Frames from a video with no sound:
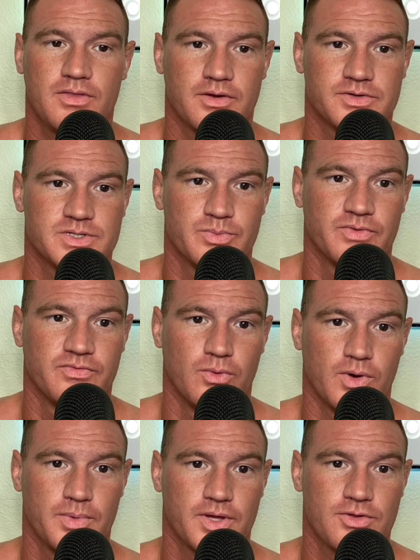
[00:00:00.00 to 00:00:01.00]
Here's the
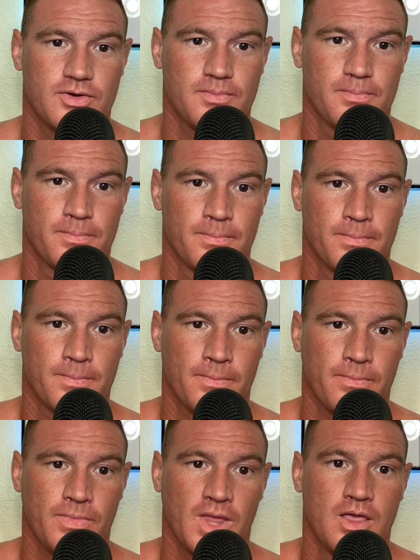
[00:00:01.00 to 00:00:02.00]
before picture.
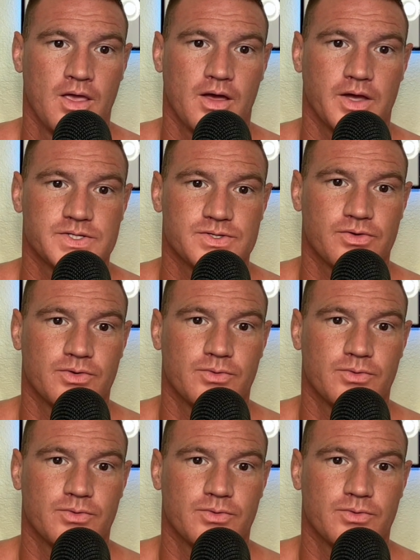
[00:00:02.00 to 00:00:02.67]
I started